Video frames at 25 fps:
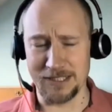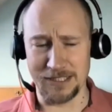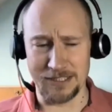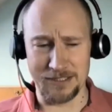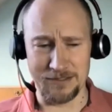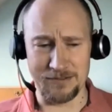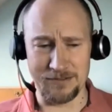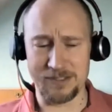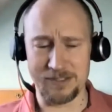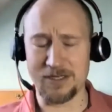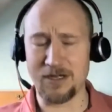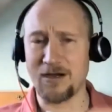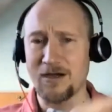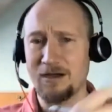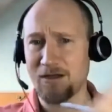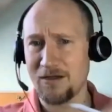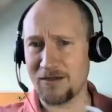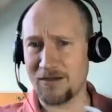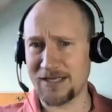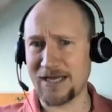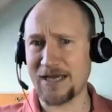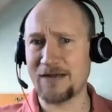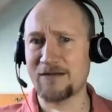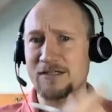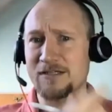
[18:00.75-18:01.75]
And you start
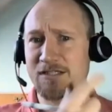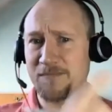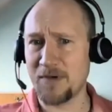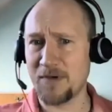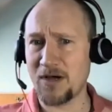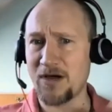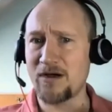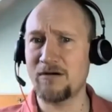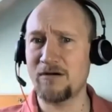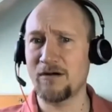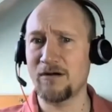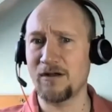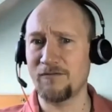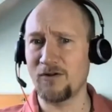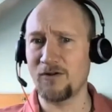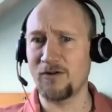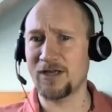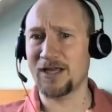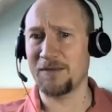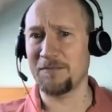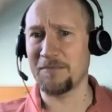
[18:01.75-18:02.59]
going down a spiral of looking